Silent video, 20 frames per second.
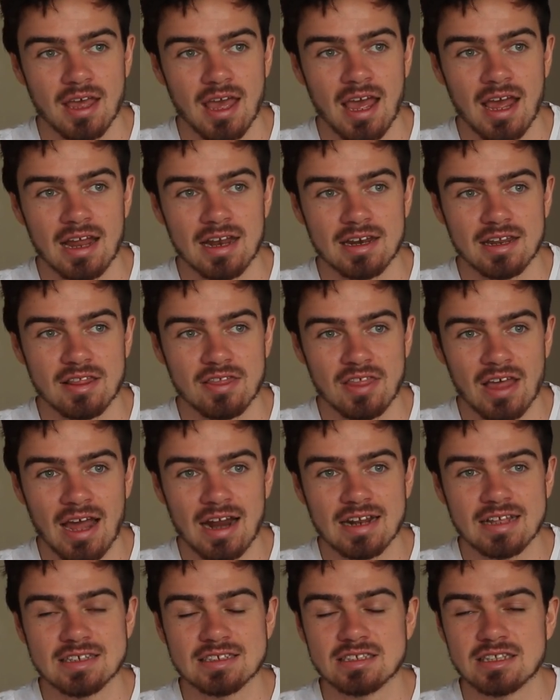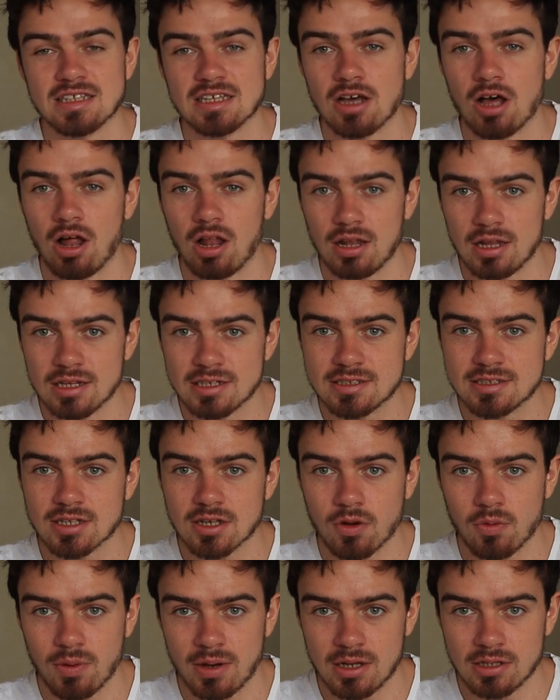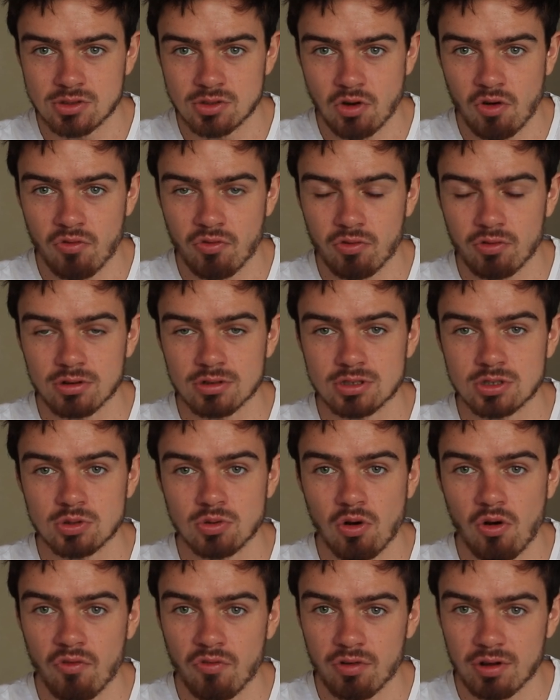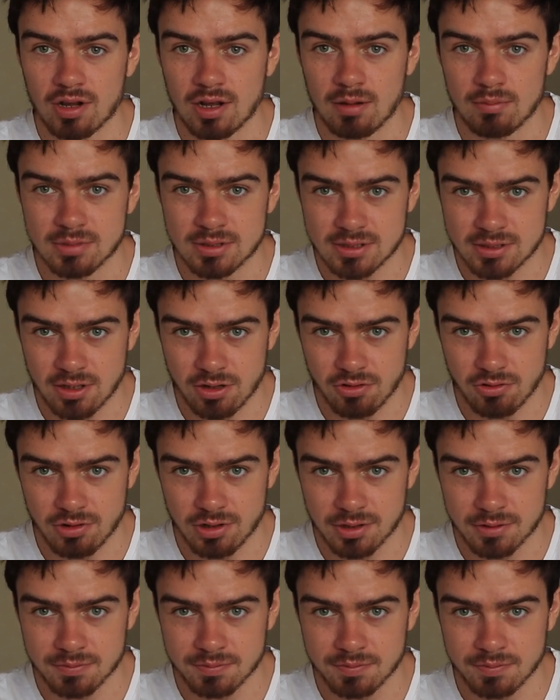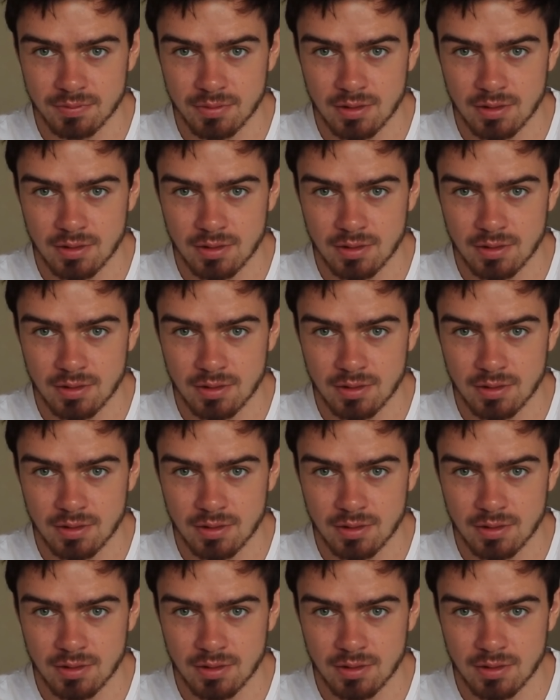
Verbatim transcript: And that is the holistic way to overcome stuttering.